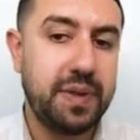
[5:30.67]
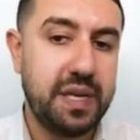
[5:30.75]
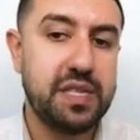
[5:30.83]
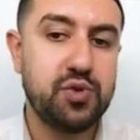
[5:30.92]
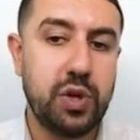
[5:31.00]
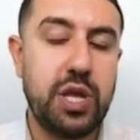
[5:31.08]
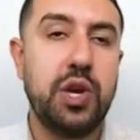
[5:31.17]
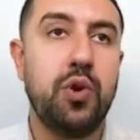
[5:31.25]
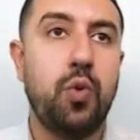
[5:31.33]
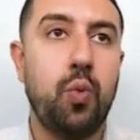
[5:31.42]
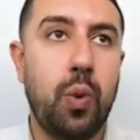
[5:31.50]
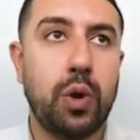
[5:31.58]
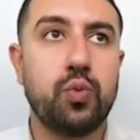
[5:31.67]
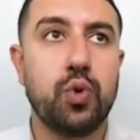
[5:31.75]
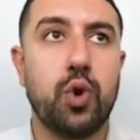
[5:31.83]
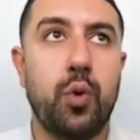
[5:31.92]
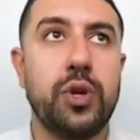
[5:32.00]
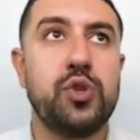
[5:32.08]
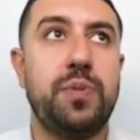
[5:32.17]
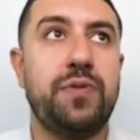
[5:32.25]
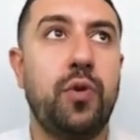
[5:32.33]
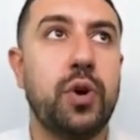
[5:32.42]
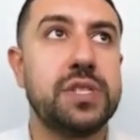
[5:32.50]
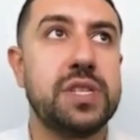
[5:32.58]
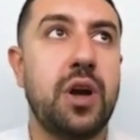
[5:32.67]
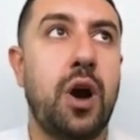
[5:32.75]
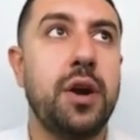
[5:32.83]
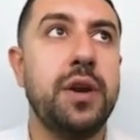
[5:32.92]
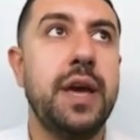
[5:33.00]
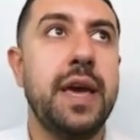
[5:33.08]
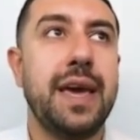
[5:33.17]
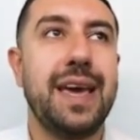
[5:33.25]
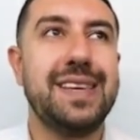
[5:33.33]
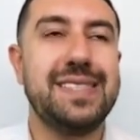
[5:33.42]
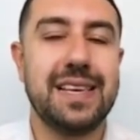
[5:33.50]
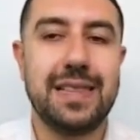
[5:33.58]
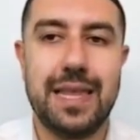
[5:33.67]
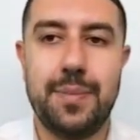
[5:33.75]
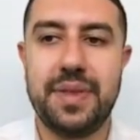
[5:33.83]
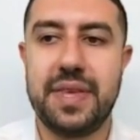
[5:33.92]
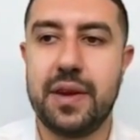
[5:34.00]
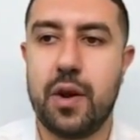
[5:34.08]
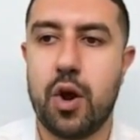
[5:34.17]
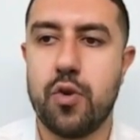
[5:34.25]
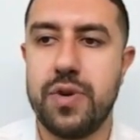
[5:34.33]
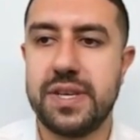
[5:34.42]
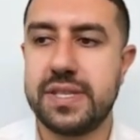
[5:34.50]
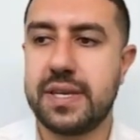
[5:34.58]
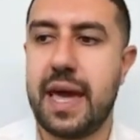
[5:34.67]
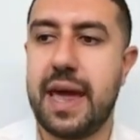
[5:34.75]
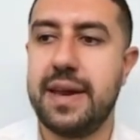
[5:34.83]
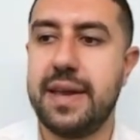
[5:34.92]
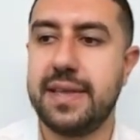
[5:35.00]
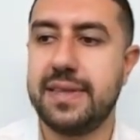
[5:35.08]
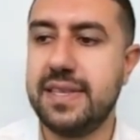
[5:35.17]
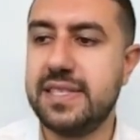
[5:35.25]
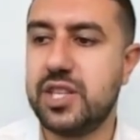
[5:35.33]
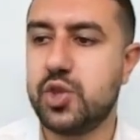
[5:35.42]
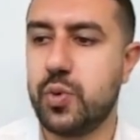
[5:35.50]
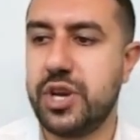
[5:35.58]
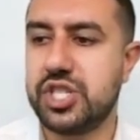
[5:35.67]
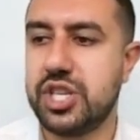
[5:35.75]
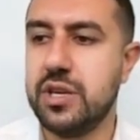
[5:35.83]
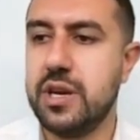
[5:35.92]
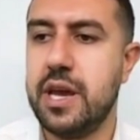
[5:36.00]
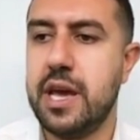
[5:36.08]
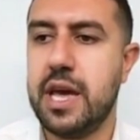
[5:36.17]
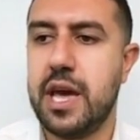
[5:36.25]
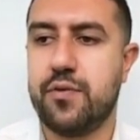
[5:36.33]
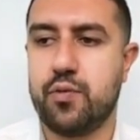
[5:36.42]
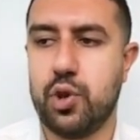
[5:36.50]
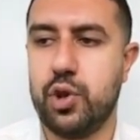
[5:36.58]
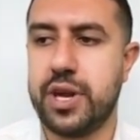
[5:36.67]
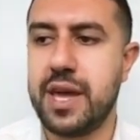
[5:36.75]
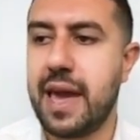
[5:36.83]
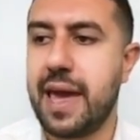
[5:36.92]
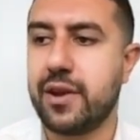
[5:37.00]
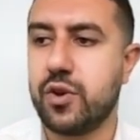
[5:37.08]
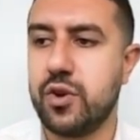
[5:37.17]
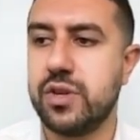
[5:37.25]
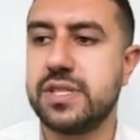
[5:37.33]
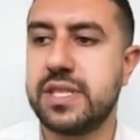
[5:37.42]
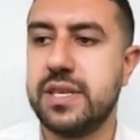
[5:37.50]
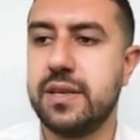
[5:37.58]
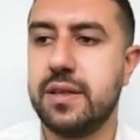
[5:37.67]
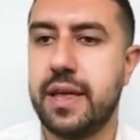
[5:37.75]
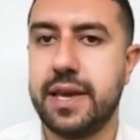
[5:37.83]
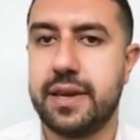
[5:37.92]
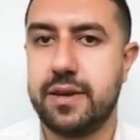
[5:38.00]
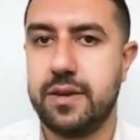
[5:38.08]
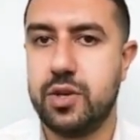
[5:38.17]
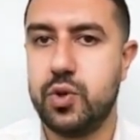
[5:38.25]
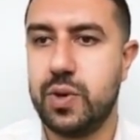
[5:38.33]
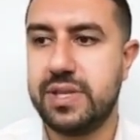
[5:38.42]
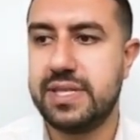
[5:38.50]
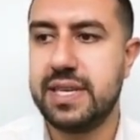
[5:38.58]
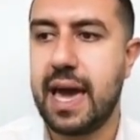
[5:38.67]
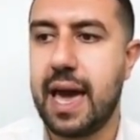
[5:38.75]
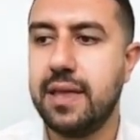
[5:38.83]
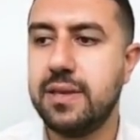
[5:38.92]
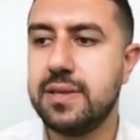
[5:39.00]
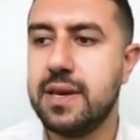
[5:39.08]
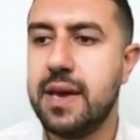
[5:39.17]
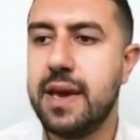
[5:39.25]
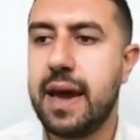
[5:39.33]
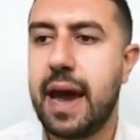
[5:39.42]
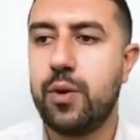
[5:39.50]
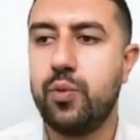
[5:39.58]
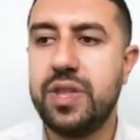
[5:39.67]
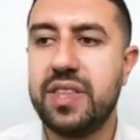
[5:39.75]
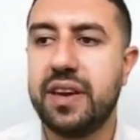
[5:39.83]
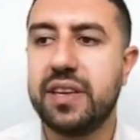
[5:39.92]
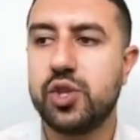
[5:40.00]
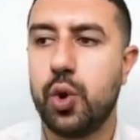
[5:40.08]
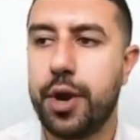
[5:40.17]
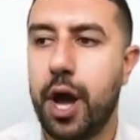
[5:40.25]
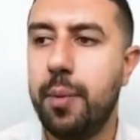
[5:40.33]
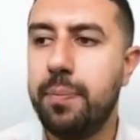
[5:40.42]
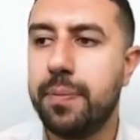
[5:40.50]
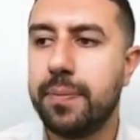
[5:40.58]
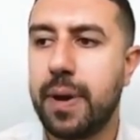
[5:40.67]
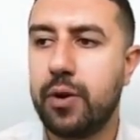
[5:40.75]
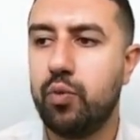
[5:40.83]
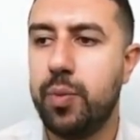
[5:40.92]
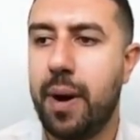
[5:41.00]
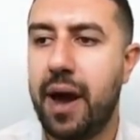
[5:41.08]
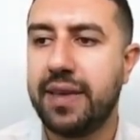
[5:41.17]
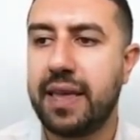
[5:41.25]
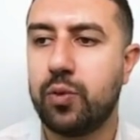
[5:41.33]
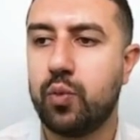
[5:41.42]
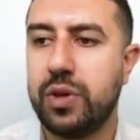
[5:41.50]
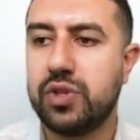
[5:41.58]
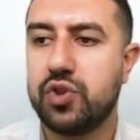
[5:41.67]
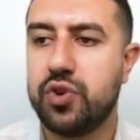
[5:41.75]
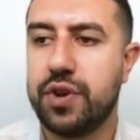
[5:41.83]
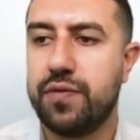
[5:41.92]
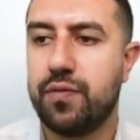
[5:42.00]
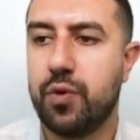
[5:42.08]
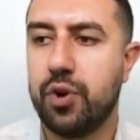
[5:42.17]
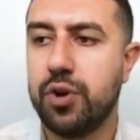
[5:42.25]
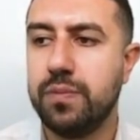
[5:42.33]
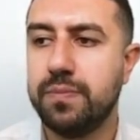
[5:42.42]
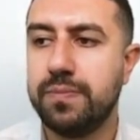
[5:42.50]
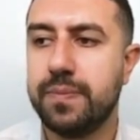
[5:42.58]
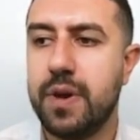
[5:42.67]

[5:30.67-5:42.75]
But this is really what we're going to be focusing on, is limiting our risk. And in this situation, if we're looking at a currency like USD CAD and we think it's going up and we buy it at 134,